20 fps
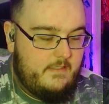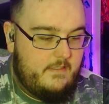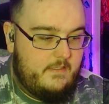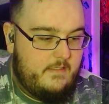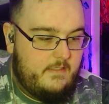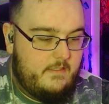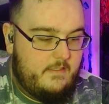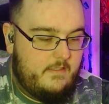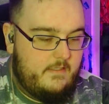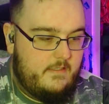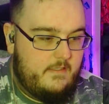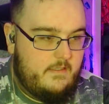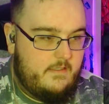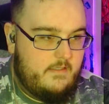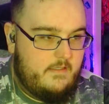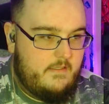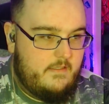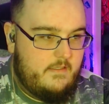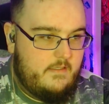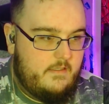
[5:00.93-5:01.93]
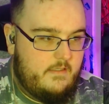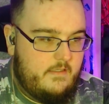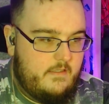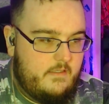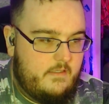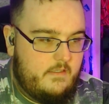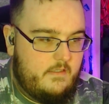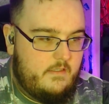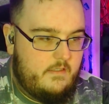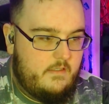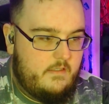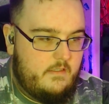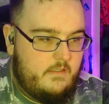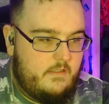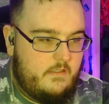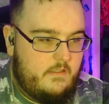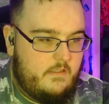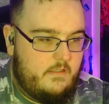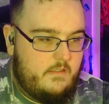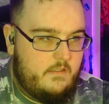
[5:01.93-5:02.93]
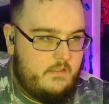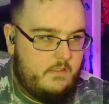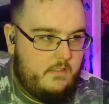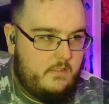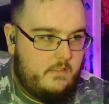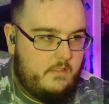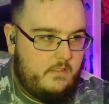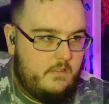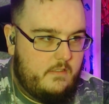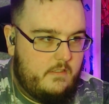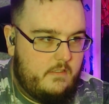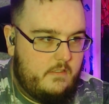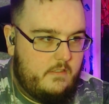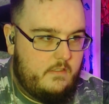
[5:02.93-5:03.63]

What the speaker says: [no speech]